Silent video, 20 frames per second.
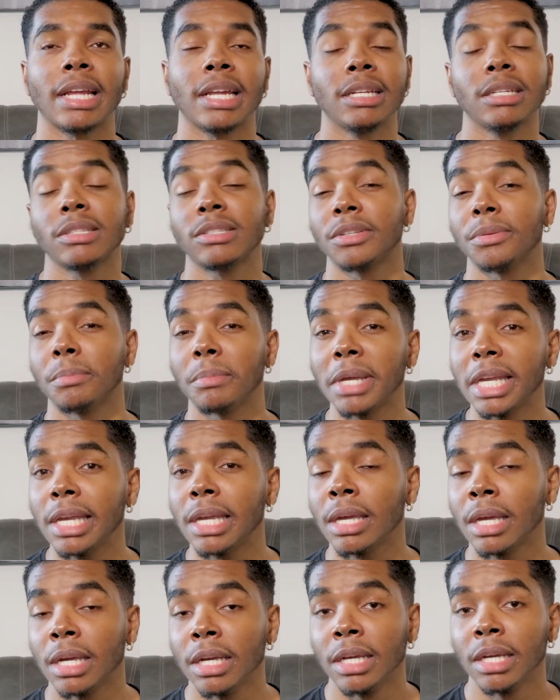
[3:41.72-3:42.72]
And to
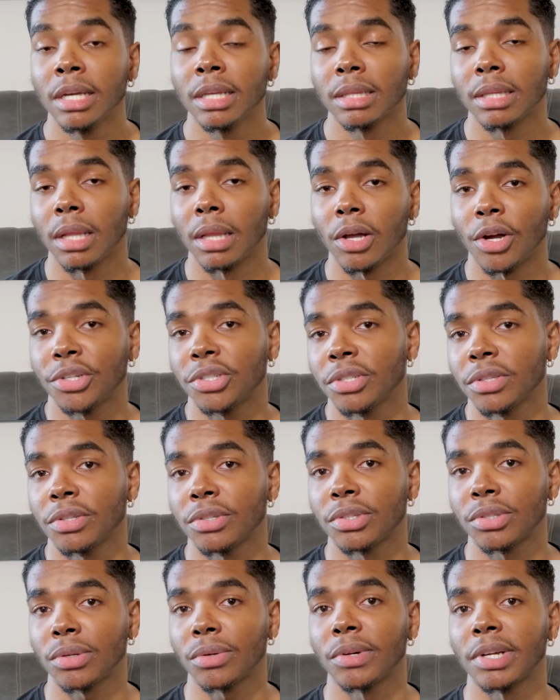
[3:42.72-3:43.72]
me, the larger the
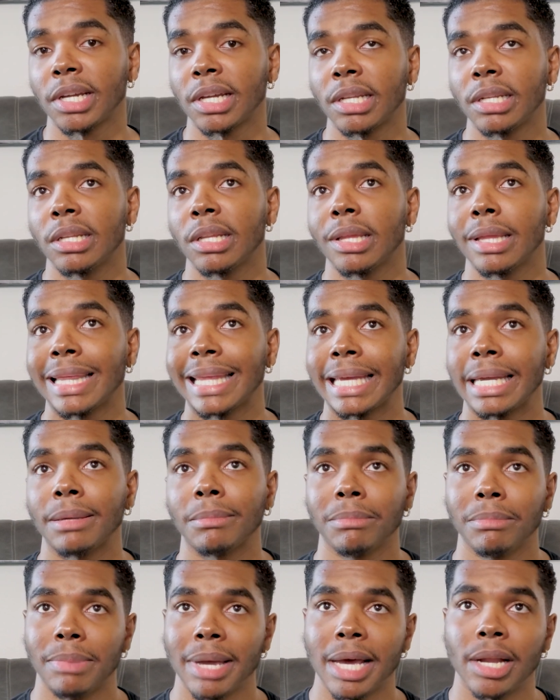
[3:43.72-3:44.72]
screen, the
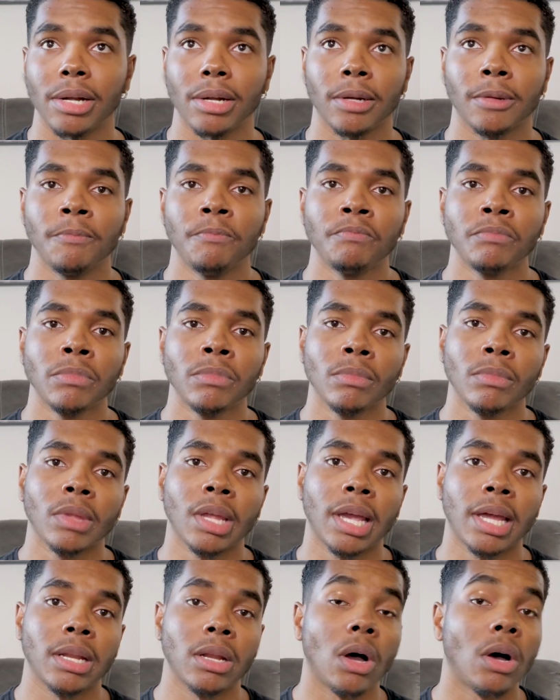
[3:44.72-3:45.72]
better.
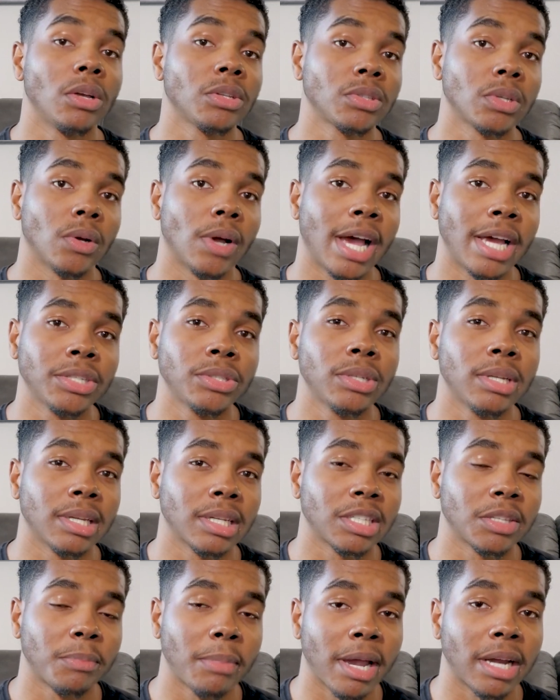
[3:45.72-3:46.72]
And also, as you'd
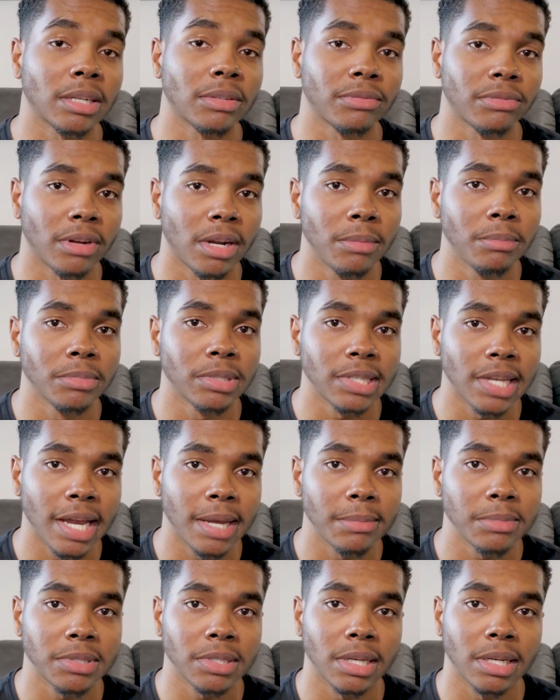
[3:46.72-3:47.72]
expect from
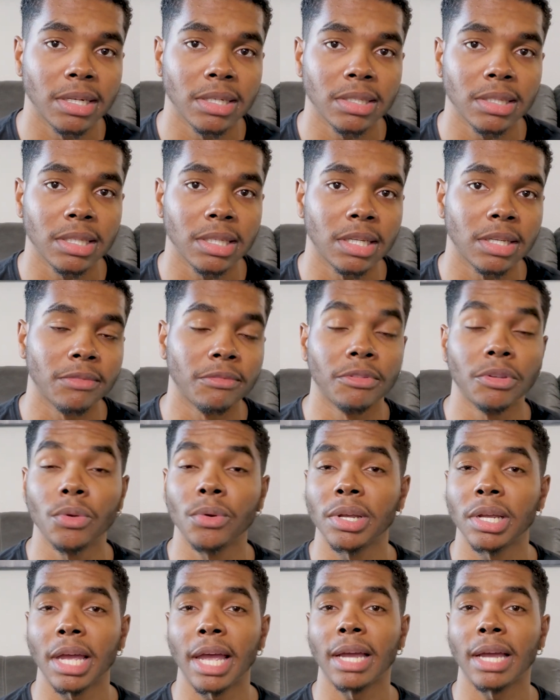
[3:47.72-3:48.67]
Samsung, the viewing